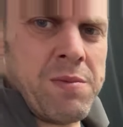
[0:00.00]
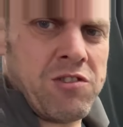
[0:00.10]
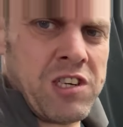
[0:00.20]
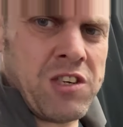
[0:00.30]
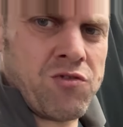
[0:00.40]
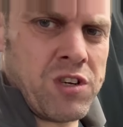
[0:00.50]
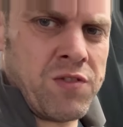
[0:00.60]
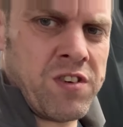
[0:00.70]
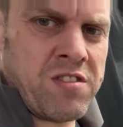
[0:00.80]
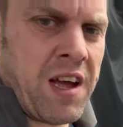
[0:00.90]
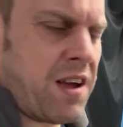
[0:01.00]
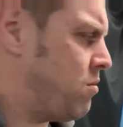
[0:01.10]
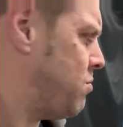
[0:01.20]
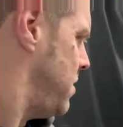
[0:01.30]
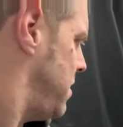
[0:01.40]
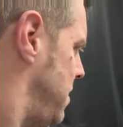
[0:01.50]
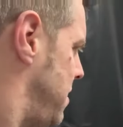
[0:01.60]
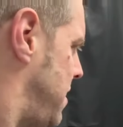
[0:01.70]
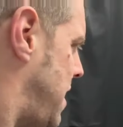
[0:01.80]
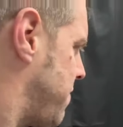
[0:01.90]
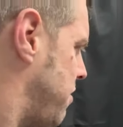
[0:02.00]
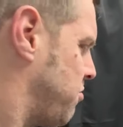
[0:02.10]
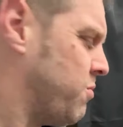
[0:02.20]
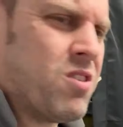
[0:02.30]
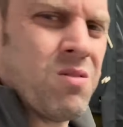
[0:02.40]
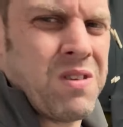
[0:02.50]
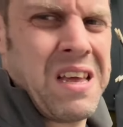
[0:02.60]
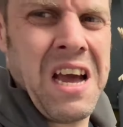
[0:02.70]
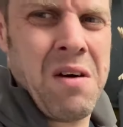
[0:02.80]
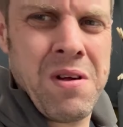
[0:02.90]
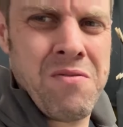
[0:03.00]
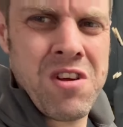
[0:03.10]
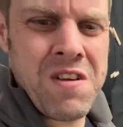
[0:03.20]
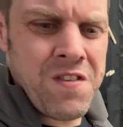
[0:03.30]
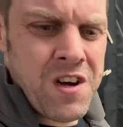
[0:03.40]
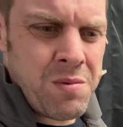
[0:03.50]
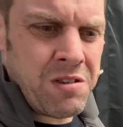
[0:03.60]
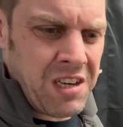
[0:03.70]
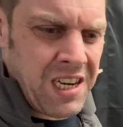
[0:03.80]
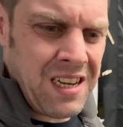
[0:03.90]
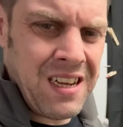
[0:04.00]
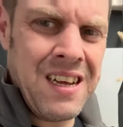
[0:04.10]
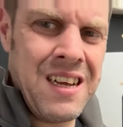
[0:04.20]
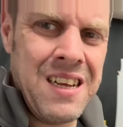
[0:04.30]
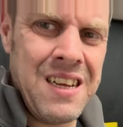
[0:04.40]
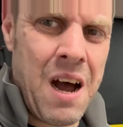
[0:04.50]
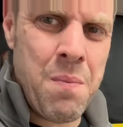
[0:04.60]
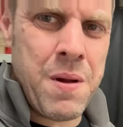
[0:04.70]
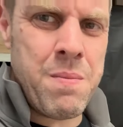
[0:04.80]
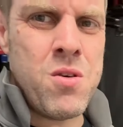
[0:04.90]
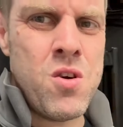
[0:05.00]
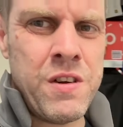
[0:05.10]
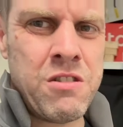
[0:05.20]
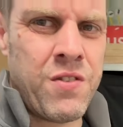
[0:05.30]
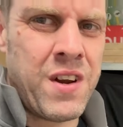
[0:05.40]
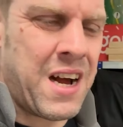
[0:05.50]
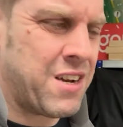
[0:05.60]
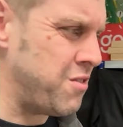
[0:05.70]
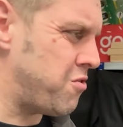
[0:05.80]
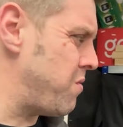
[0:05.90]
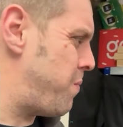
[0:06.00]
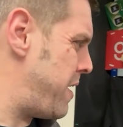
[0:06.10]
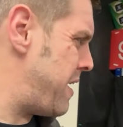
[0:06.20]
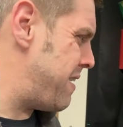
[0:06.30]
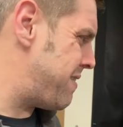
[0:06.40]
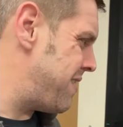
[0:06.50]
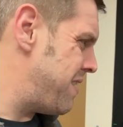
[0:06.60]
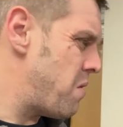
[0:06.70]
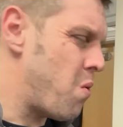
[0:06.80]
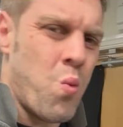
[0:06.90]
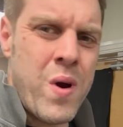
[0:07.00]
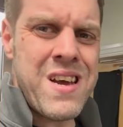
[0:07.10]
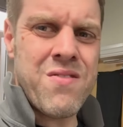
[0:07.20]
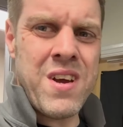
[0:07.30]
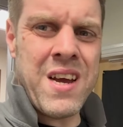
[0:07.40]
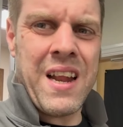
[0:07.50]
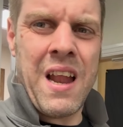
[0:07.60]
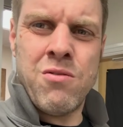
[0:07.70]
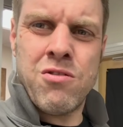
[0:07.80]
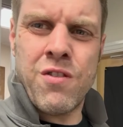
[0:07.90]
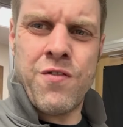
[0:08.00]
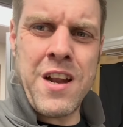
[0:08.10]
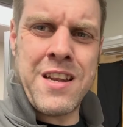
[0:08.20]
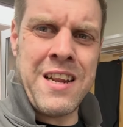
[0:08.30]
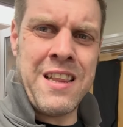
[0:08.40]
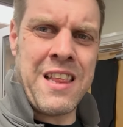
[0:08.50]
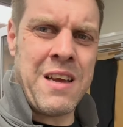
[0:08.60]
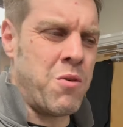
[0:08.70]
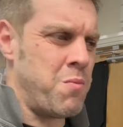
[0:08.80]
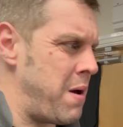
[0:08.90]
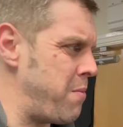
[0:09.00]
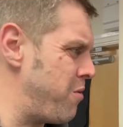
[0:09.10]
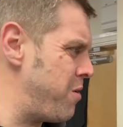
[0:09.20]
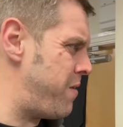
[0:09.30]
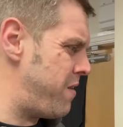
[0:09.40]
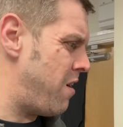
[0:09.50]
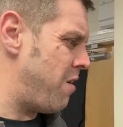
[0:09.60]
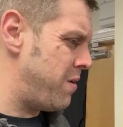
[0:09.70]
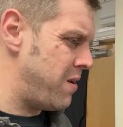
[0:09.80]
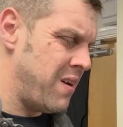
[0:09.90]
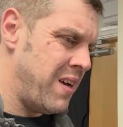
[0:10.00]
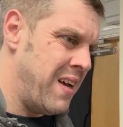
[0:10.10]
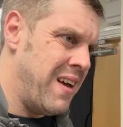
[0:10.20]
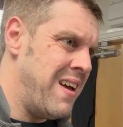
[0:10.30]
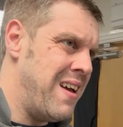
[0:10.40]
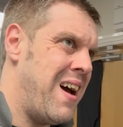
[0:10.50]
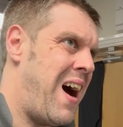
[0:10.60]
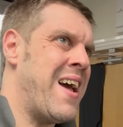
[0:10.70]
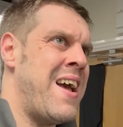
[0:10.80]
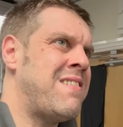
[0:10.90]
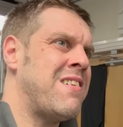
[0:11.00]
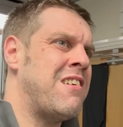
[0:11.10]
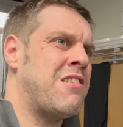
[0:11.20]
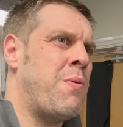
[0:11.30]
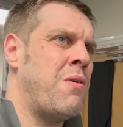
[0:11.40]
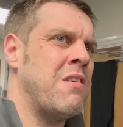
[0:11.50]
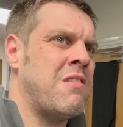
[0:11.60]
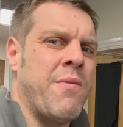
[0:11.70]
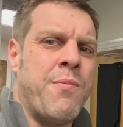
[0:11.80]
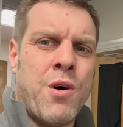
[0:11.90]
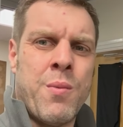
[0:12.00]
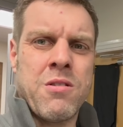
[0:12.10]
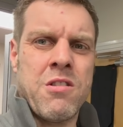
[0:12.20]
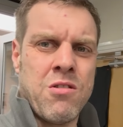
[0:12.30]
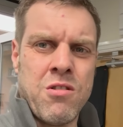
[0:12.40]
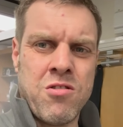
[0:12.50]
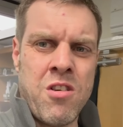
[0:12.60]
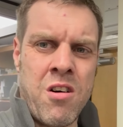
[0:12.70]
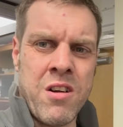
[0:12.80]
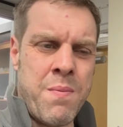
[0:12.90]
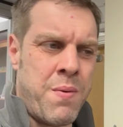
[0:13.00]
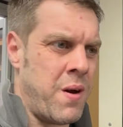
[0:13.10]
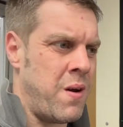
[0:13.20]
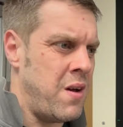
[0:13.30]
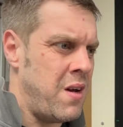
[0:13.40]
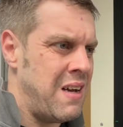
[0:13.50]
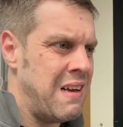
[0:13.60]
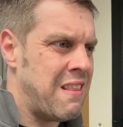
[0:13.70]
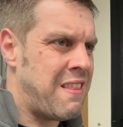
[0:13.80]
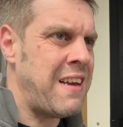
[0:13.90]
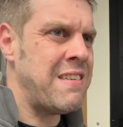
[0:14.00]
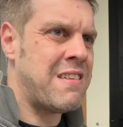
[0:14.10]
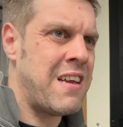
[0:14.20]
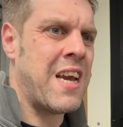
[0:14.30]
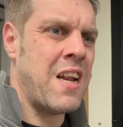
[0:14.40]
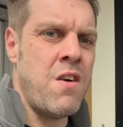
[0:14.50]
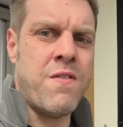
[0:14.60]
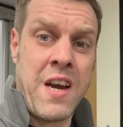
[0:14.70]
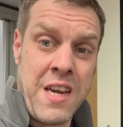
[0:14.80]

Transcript: machines running for sale. I've got some other kit I've been refurbishing. I've been moving stuff in and out, doing some repairs. Weird, really. Loads of stuff that I didn't think would make me money, but they are. But I hate to disappoint this old poor because I sort of started it, but things are ticking over now. You